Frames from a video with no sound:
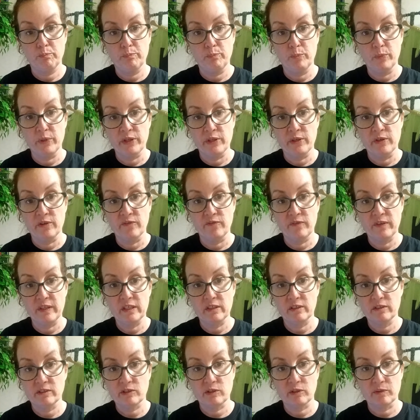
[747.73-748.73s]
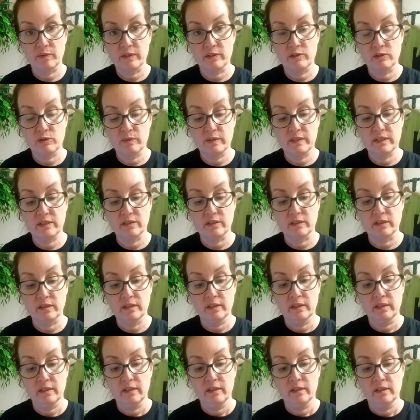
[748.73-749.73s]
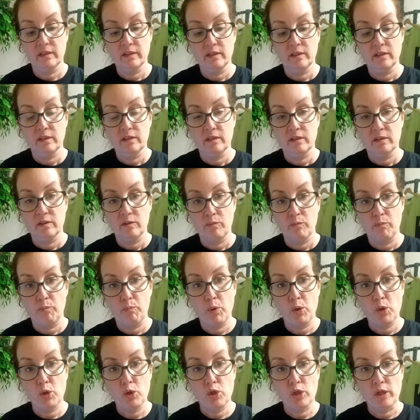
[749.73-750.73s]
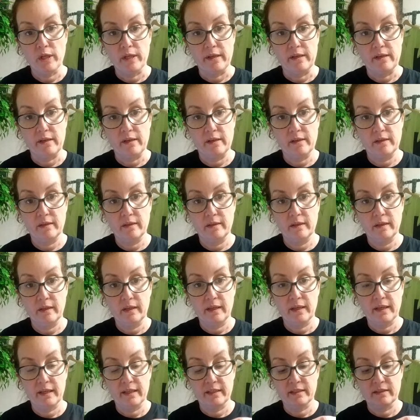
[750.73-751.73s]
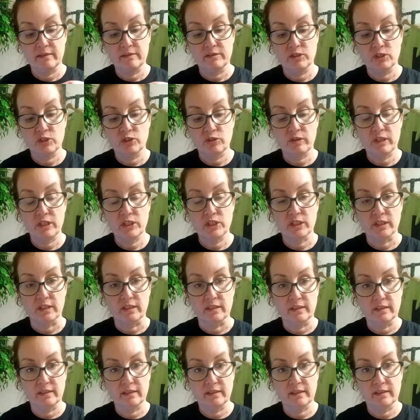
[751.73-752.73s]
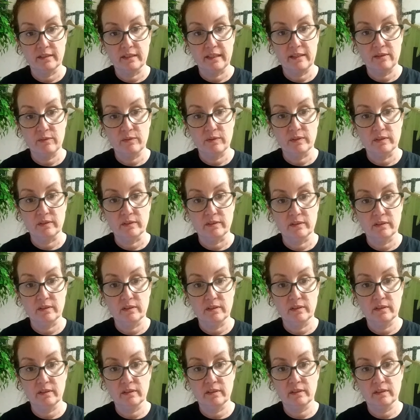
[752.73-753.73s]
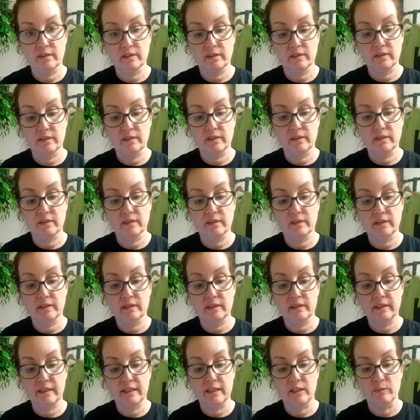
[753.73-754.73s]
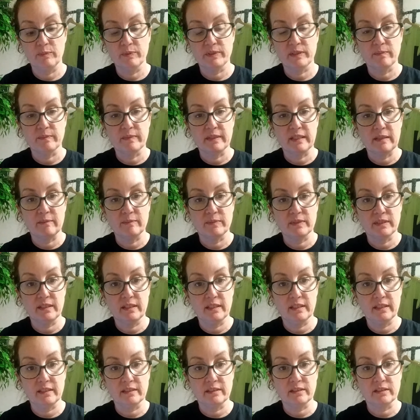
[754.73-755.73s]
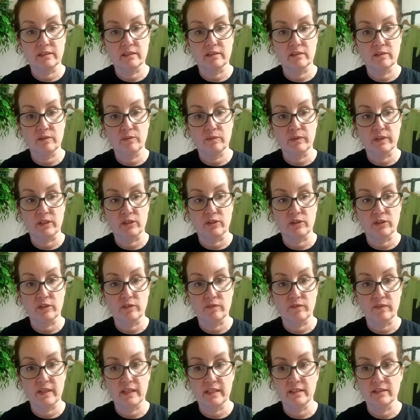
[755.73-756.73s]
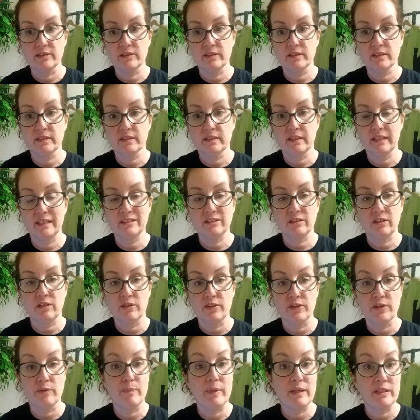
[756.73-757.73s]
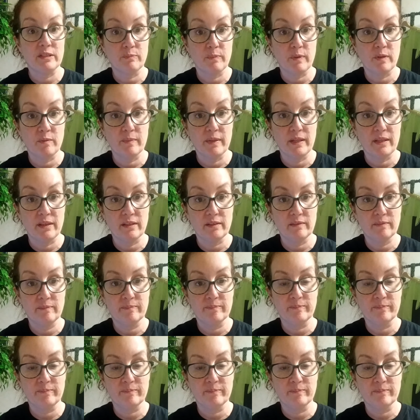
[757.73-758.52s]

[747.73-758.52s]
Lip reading: with your fingers or with a tweezer, pull it and kind of stretch it, and that will help sometimes get it with curved nails. That's called the baseball method.